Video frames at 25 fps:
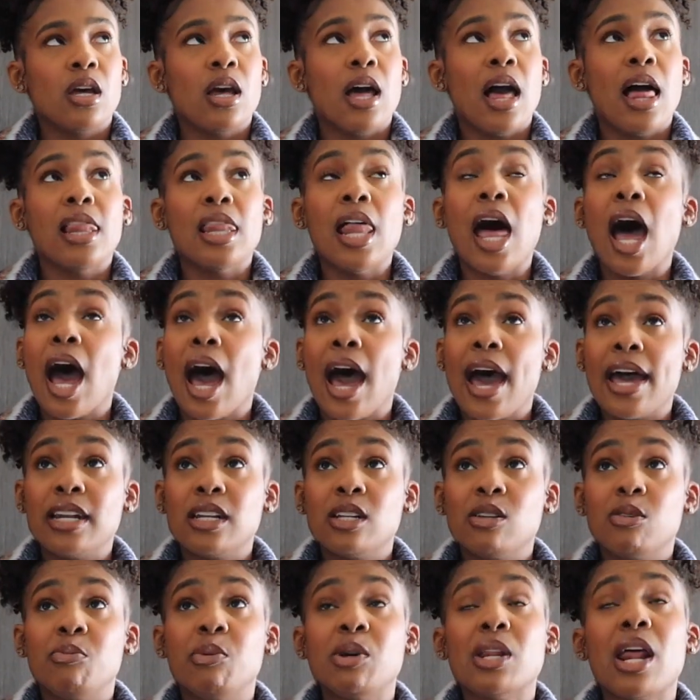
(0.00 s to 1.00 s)
a lot,
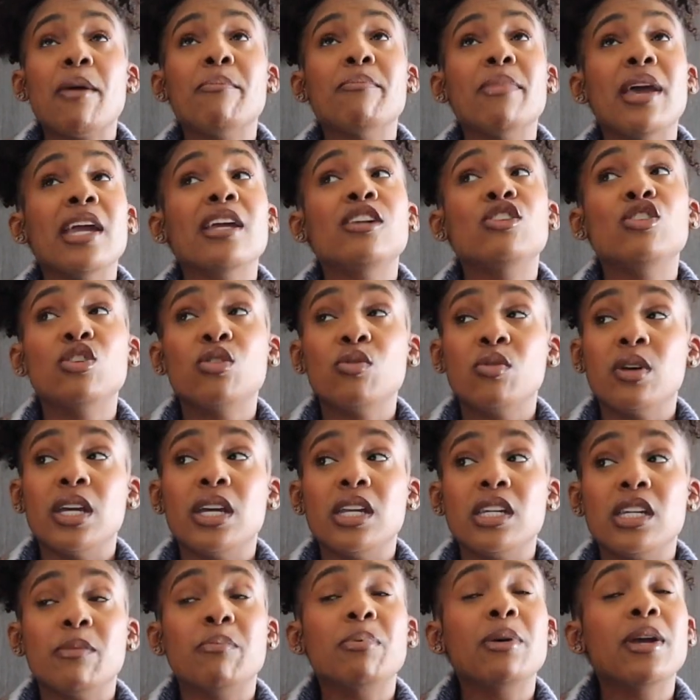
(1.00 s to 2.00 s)
but I may do
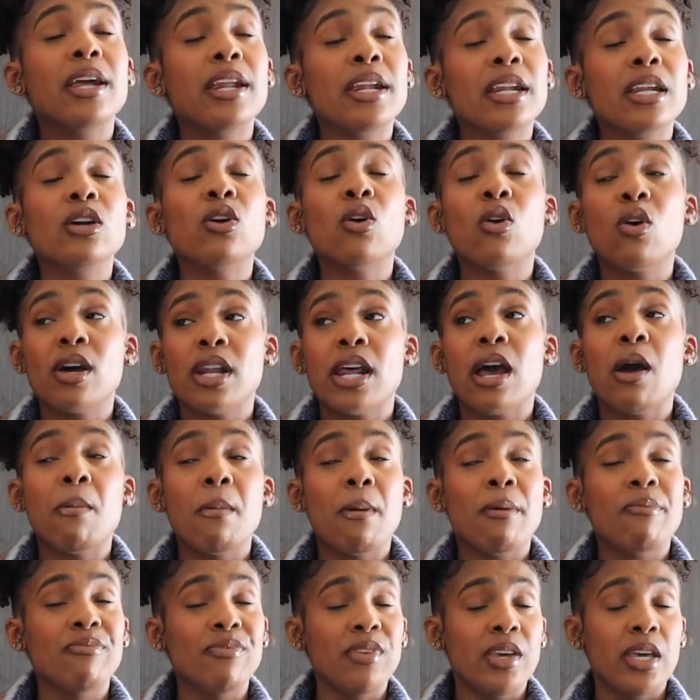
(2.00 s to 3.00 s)
it depending on how
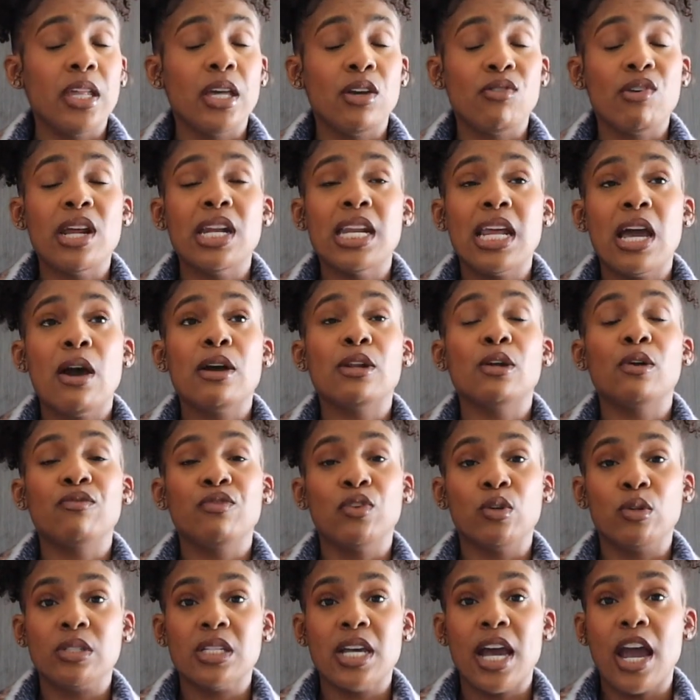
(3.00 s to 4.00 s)
I'm feeling. Right now I don't
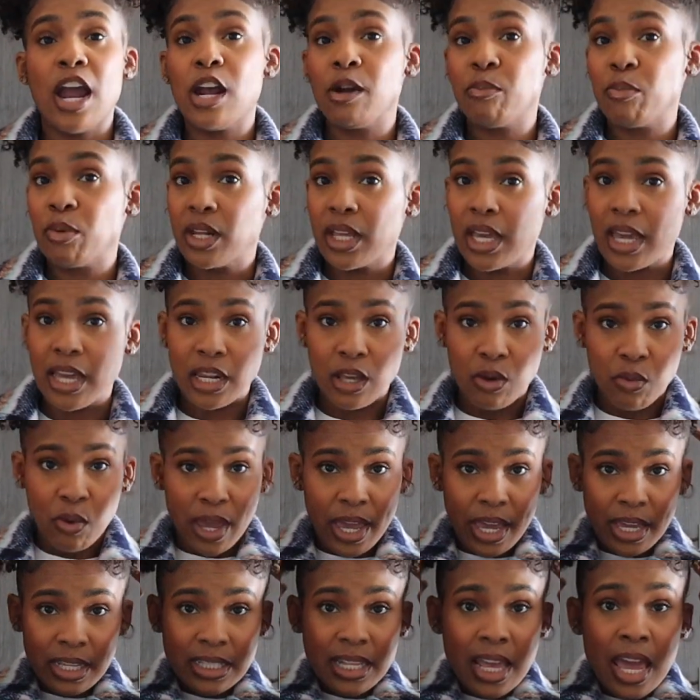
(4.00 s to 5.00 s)
feel tired, but
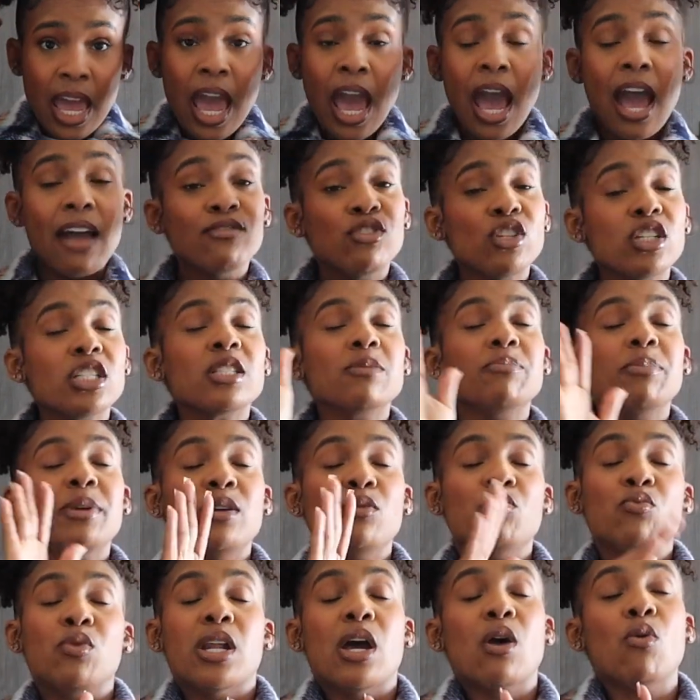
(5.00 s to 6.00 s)
anyways, I've just
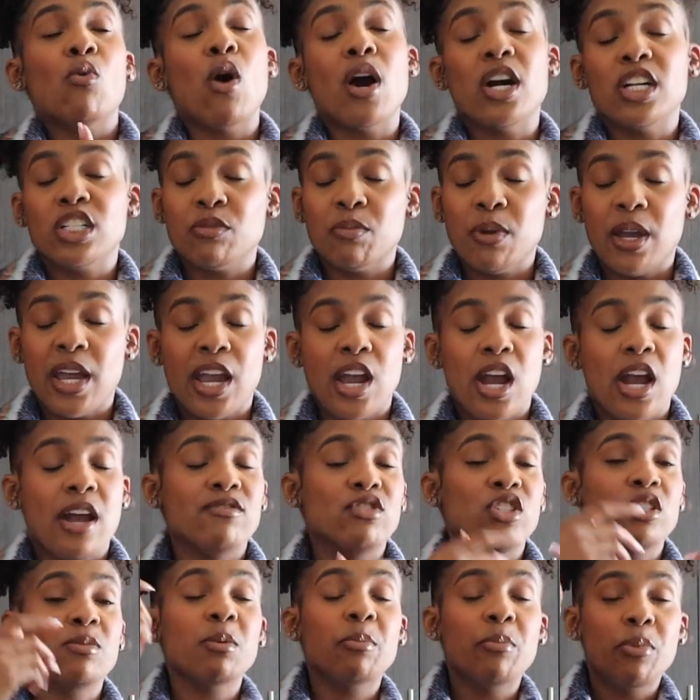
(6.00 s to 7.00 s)
been, when I wash my hair,
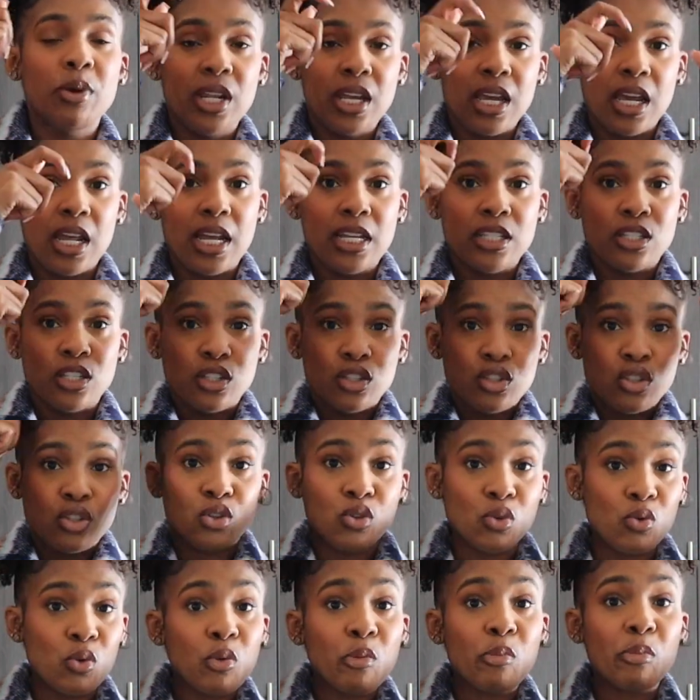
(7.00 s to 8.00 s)
I've just been putting it into
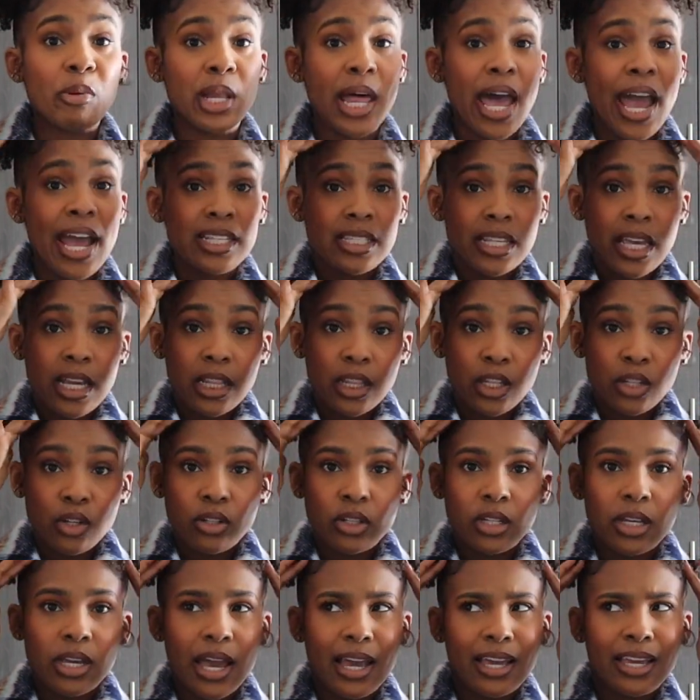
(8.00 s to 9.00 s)
two plaits, like
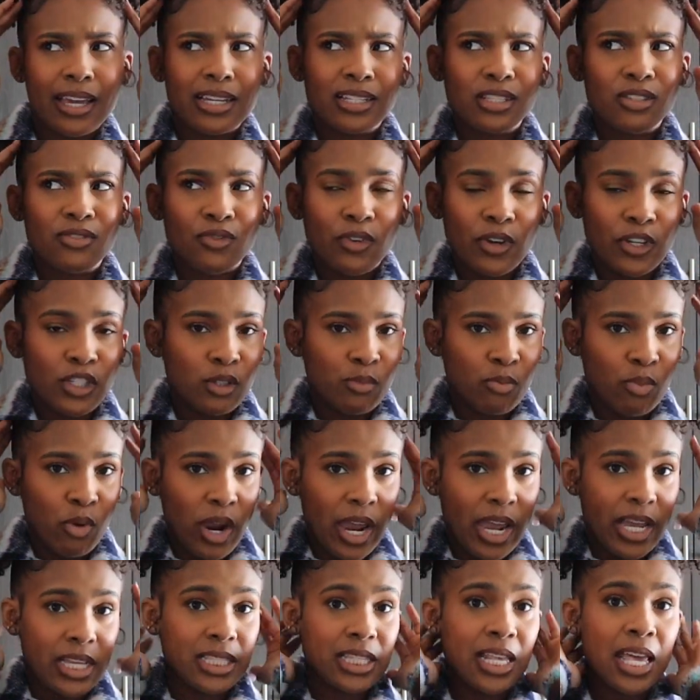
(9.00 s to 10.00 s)
literally, I guess, French
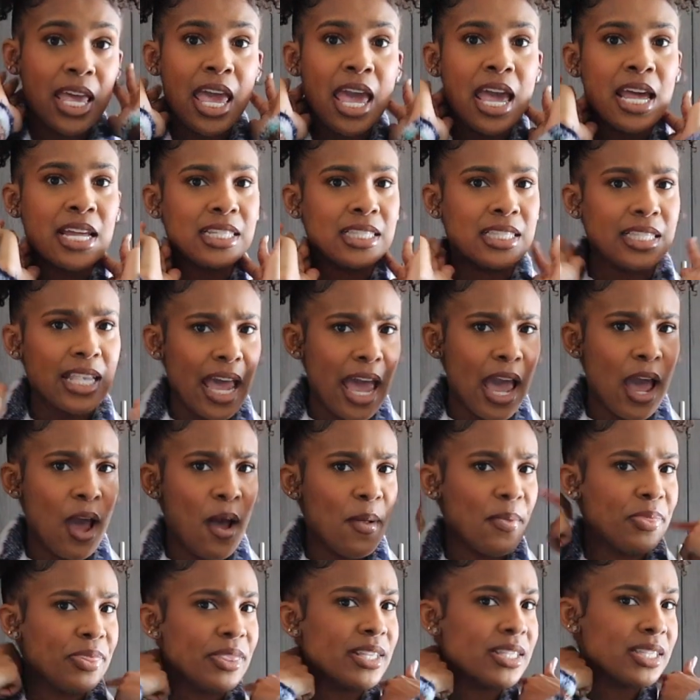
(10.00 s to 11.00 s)
braids
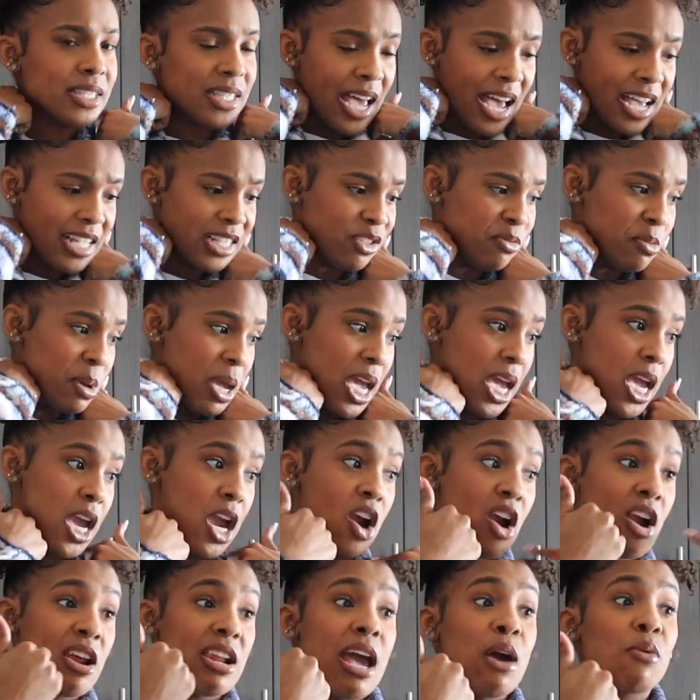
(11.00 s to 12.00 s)
down the sides of my
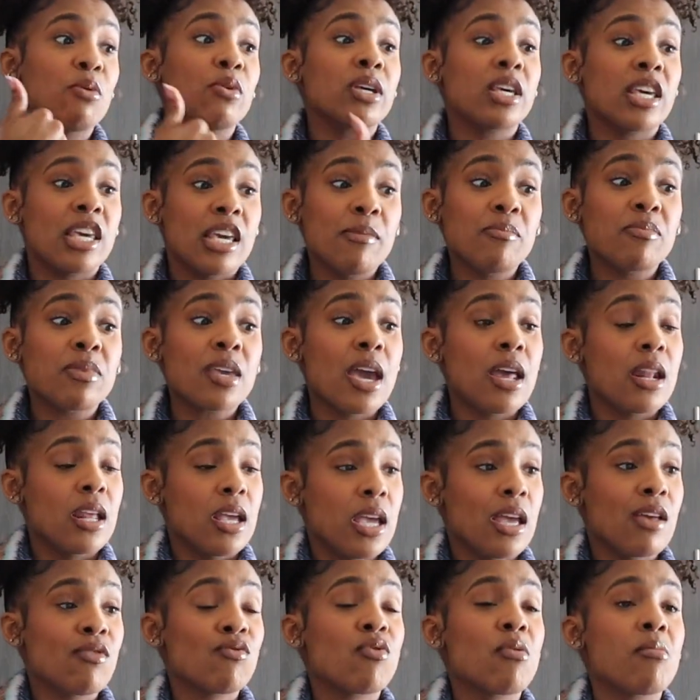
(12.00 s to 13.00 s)
hair, and I will keep that
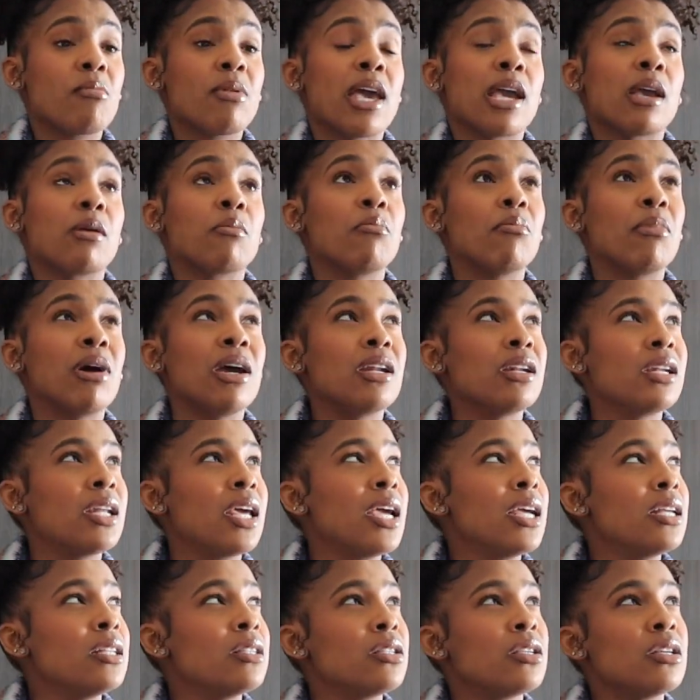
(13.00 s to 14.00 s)
in from like
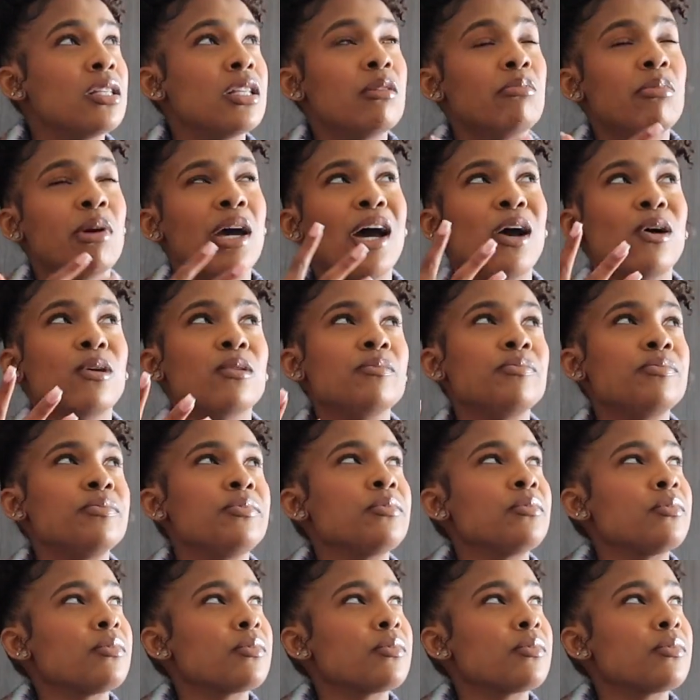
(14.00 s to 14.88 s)
Monday till about